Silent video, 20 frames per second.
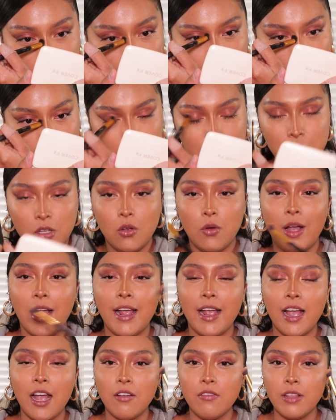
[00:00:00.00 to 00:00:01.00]
So I
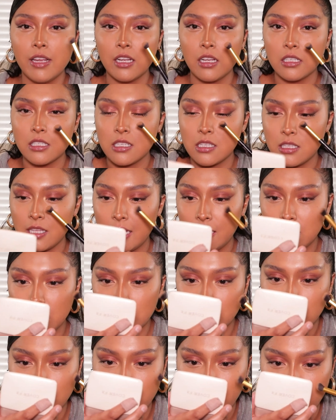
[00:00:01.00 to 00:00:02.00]
have like a slight
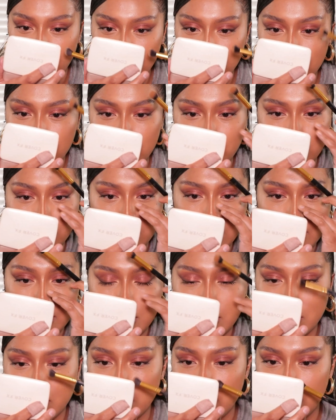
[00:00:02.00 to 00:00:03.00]
little bump right
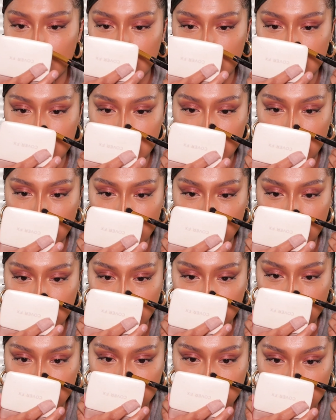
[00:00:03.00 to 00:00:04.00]
here on this side of my
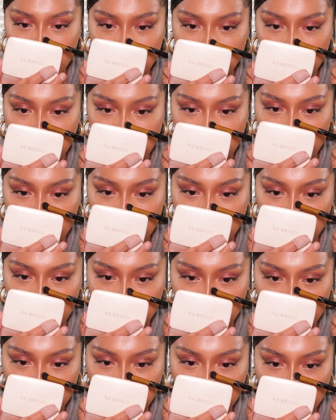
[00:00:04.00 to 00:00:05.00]
nose, and I don't have it on
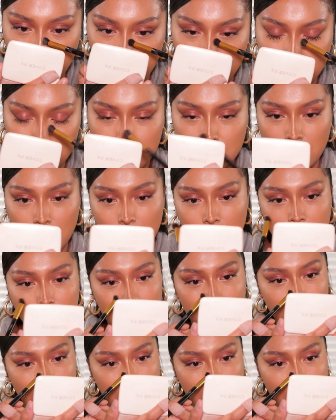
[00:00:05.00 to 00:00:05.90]
the other side.